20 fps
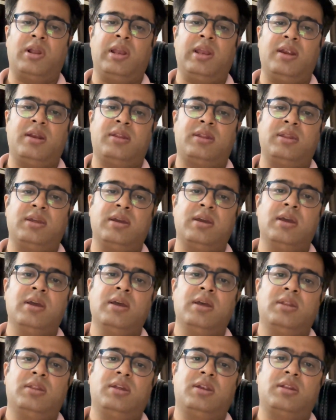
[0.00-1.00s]
Let's say
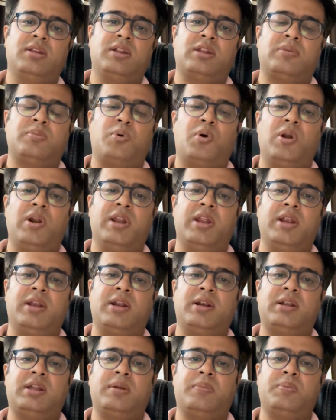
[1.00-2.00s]
there is a small
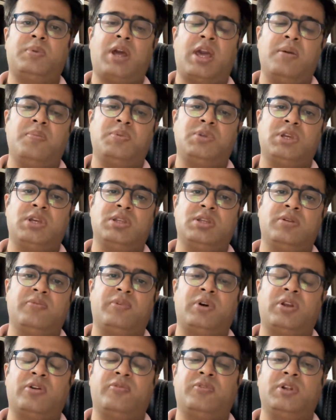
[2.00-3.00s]
data type change in
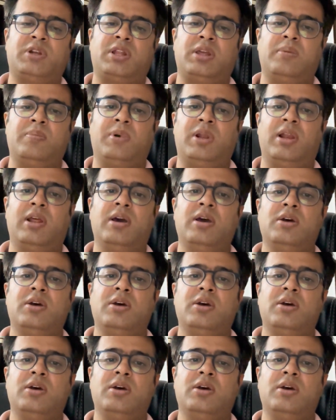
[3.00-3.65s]
one of the table.